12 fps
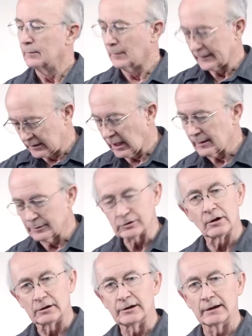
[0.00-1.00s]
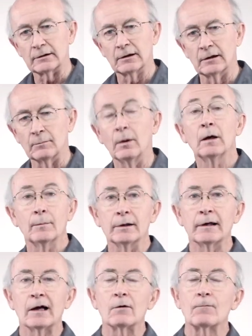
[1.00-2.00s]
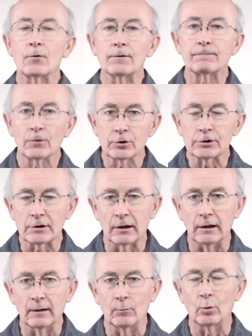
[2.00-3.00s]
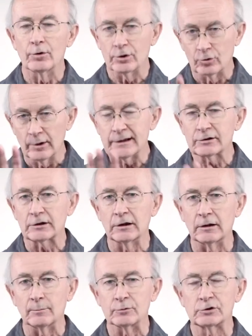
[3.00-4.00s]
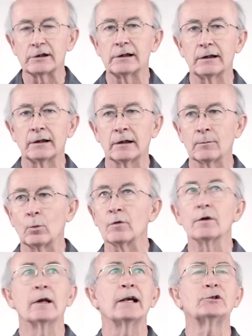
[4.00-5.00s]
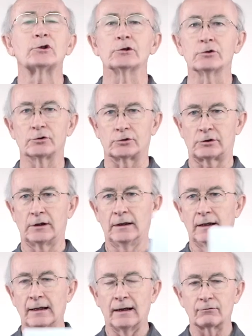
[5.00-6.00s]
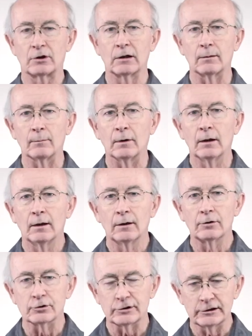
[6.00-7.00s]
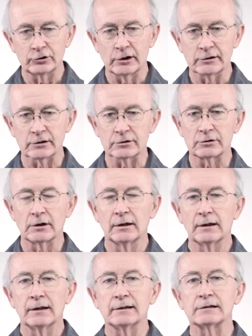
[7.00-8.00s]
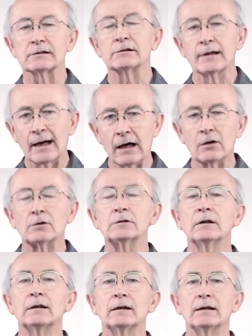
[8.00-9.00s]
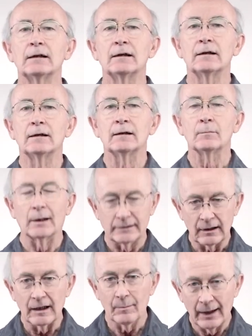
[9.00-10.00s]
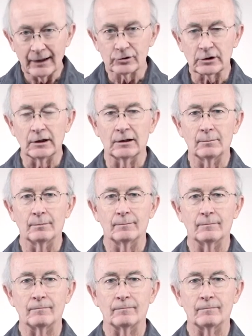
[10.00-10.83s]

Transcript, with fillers: my time is not yet come. But now, for the first time, when the Greeks come seeking him, when the nations have come to see Jesus, he says, Now my time has come.